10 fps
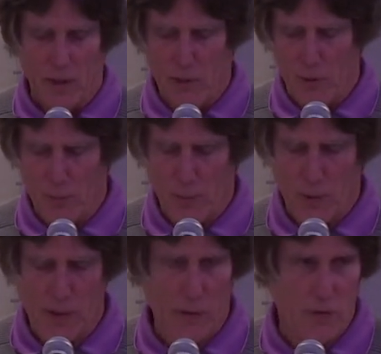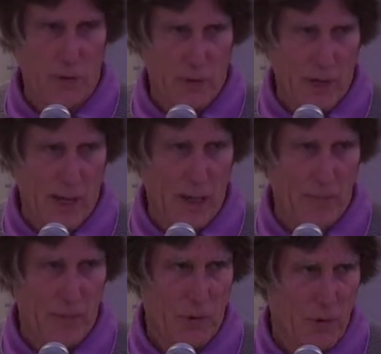that you would print your
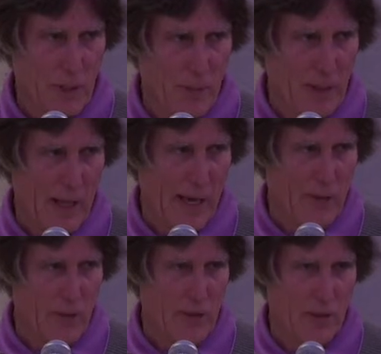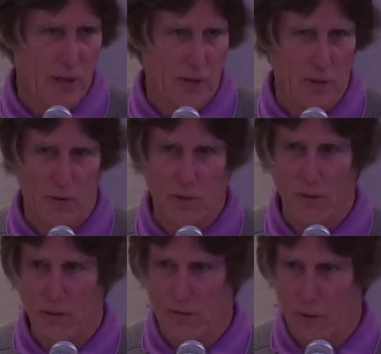name, your email address, and your
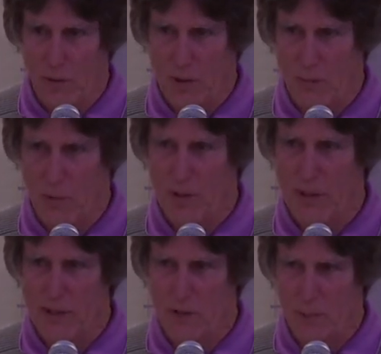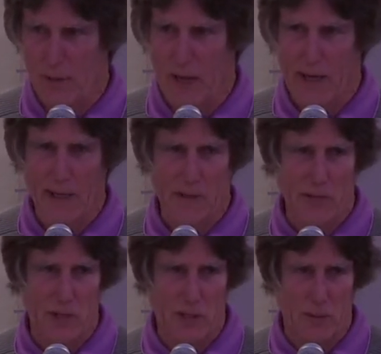phone number legibly. I got to
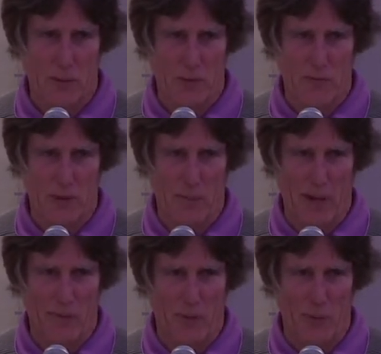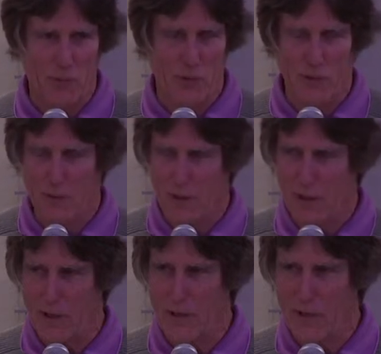see some of those feedback forms
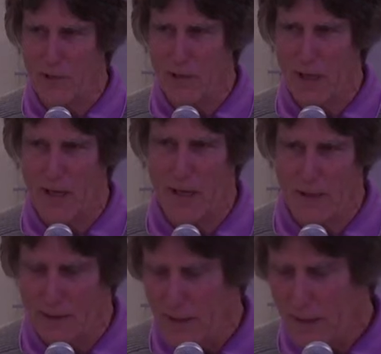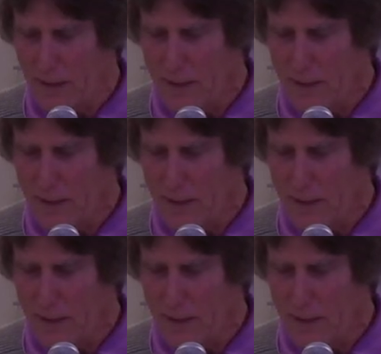uh, yesterday, and